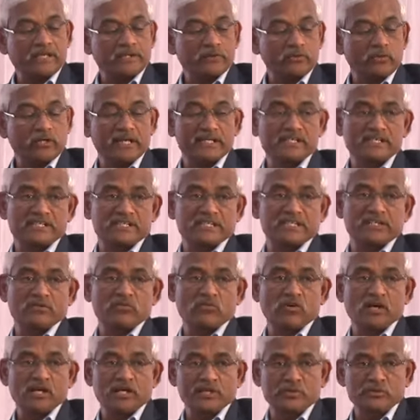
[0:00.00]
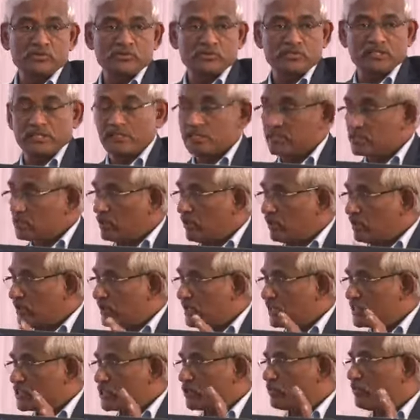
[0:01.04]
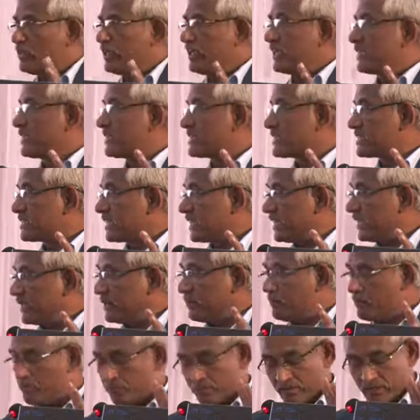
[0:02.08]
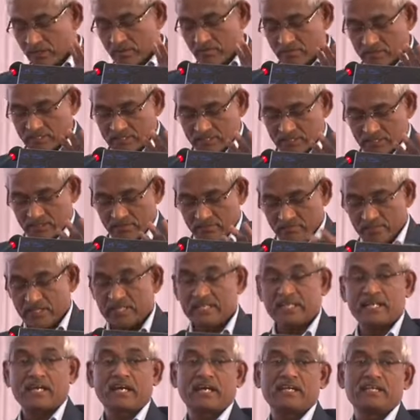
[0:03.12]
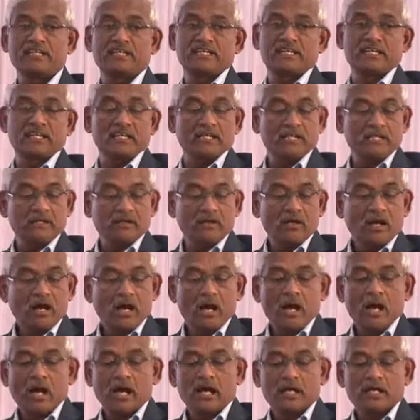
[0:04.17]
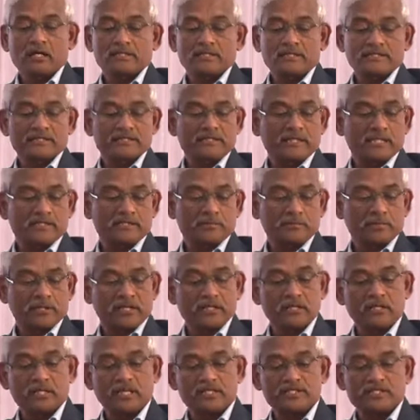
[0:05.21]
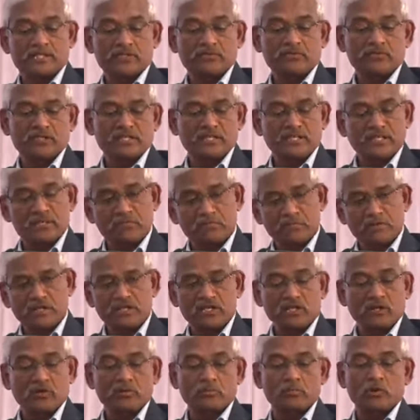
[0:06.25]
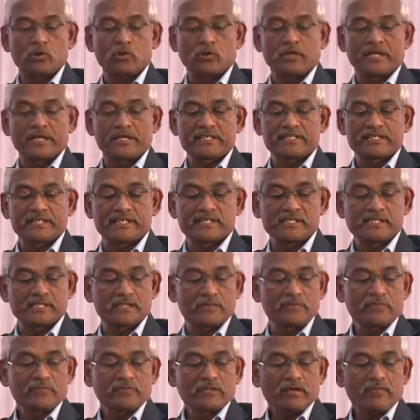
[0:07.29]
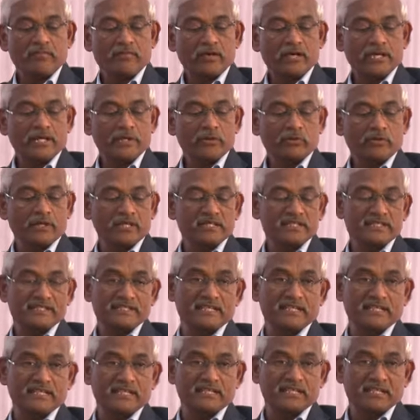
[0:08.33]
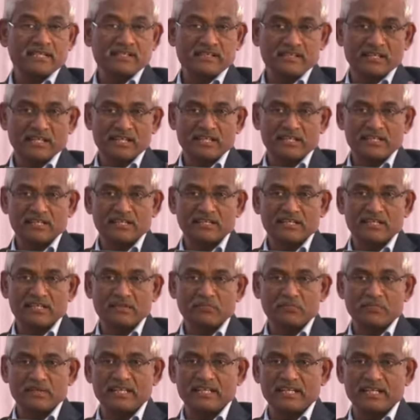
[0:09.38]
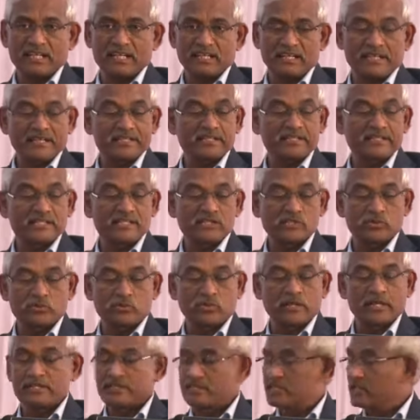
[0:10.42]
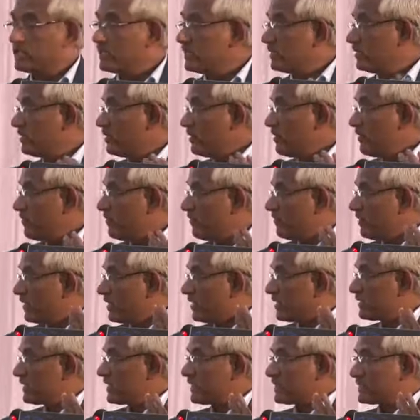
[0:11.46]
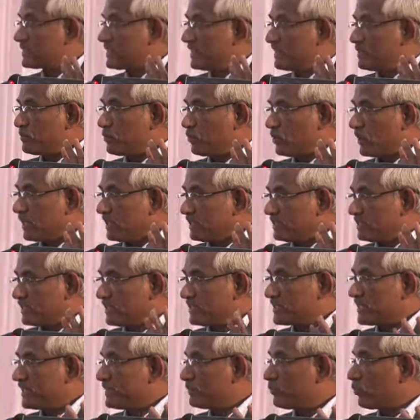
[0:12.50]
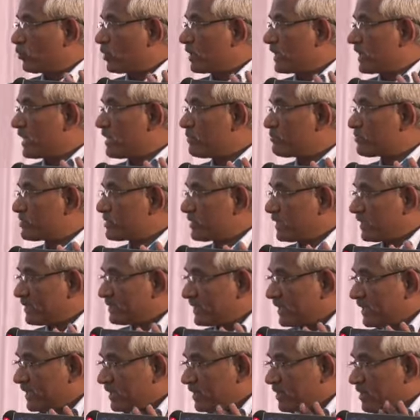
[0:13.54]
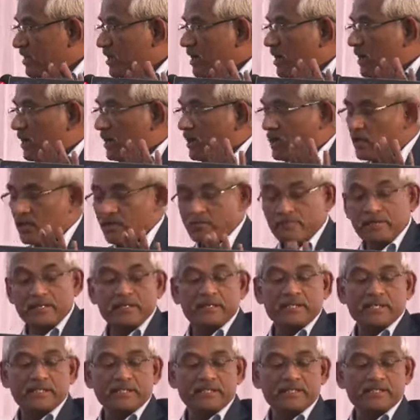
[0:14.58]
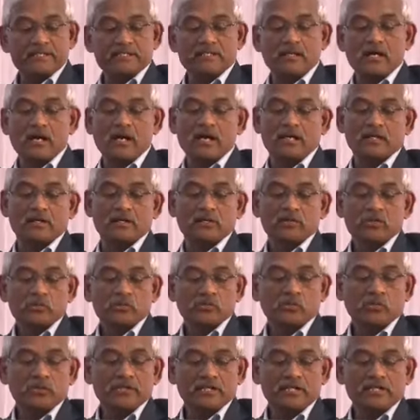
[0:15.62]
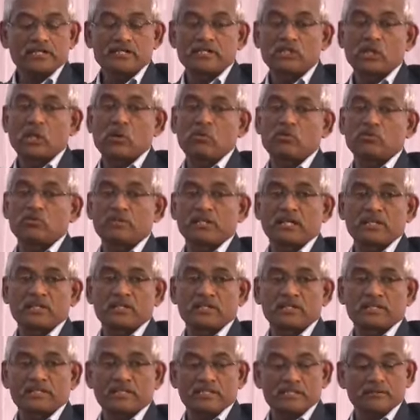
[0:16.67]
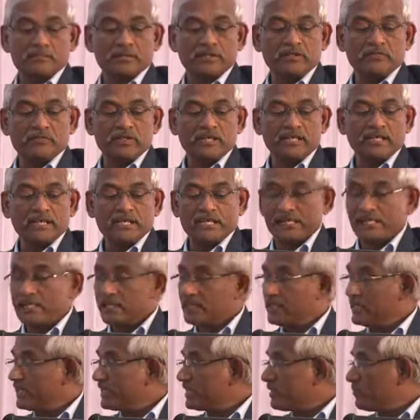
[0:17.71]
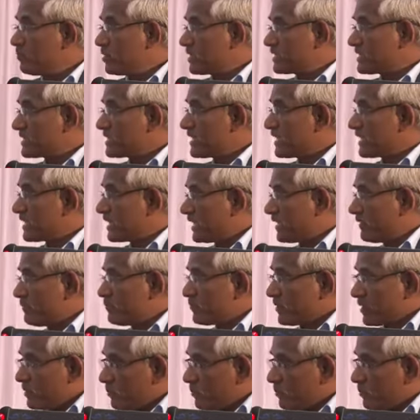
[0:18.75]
You can see what you see is all rejuvenated seed with a very high yield, and this has been achieved in different locations, where you can see that in the field conditions you can see where there is healthy seed programs are there or where it is not. So it is how that it has been very clearly demonstrated.